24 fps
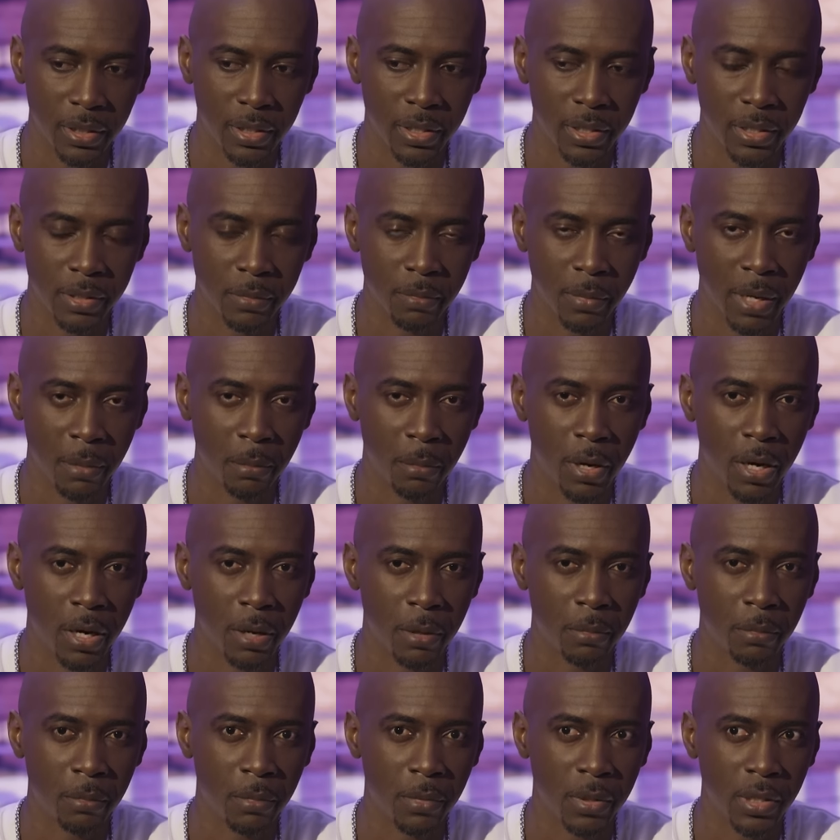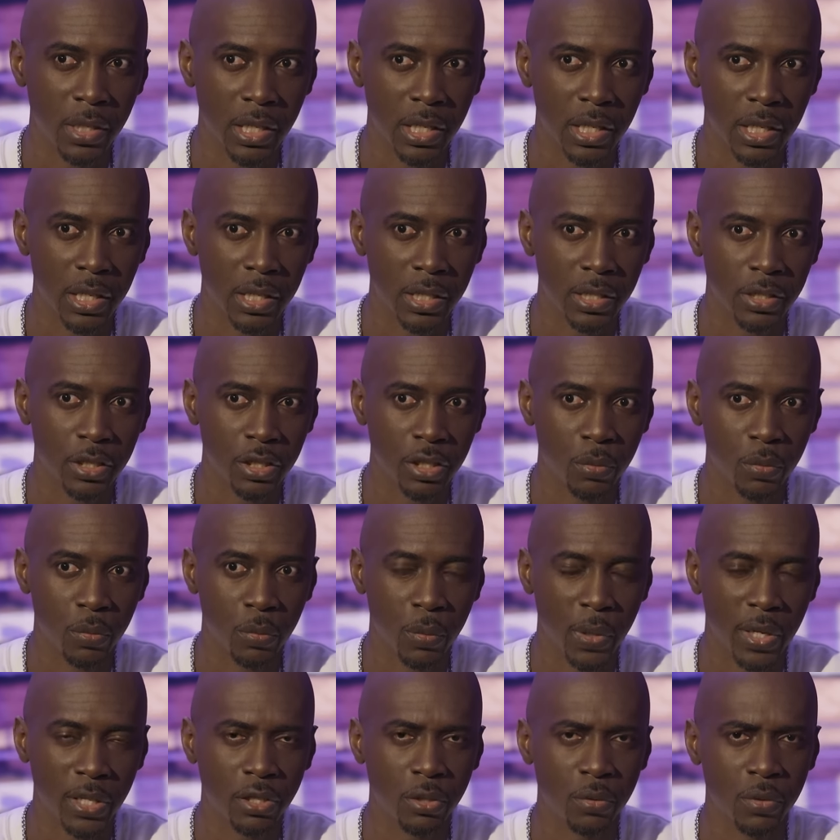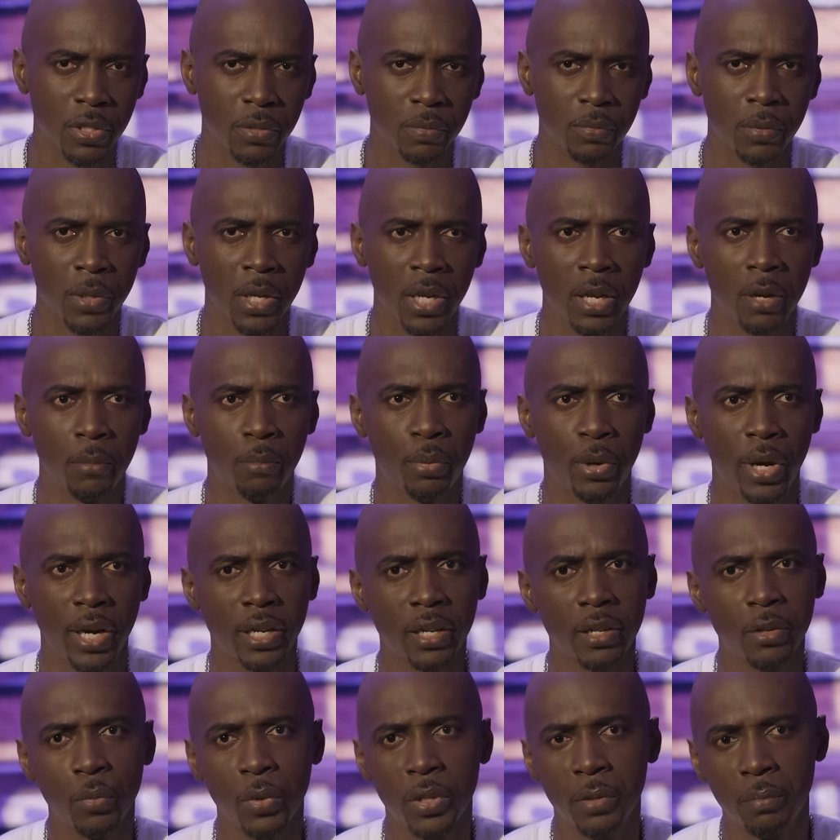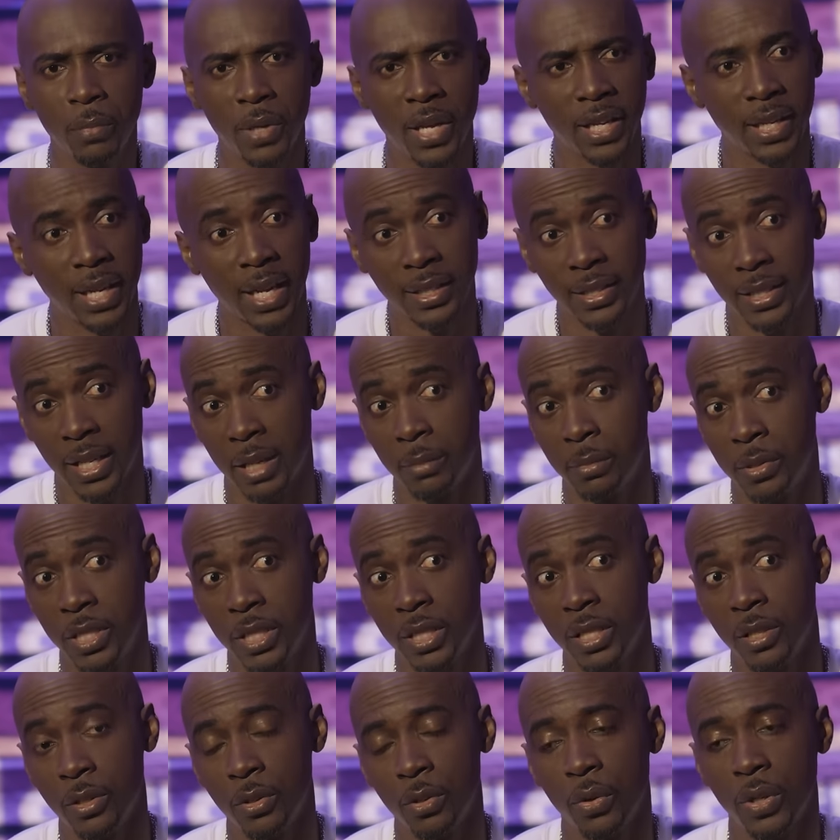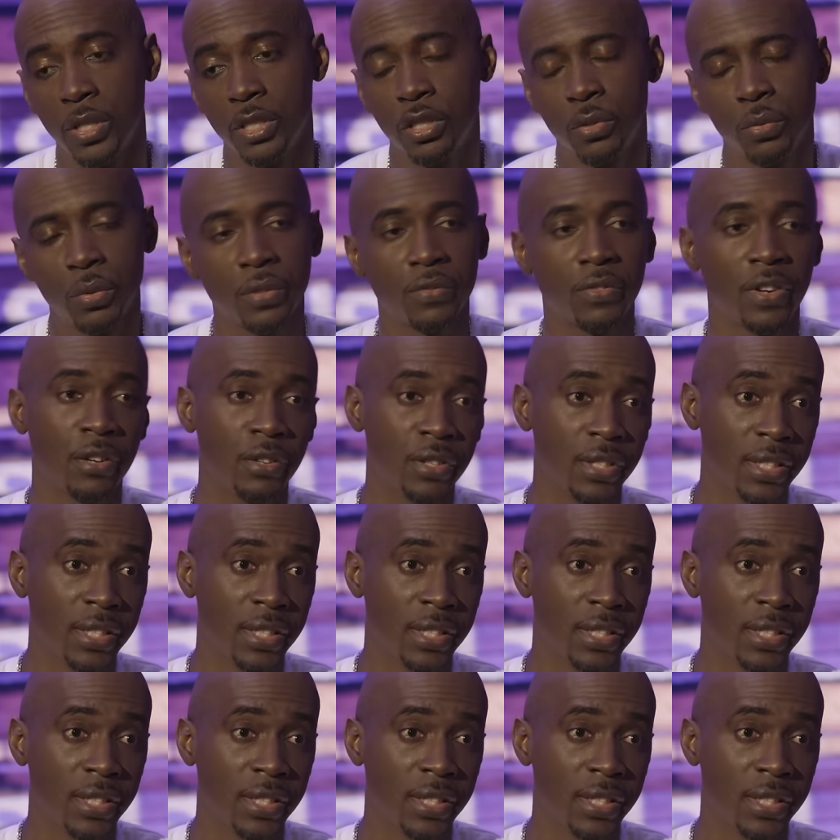because my mom, she when she was pregnant with me, at that time she didn't know and she was very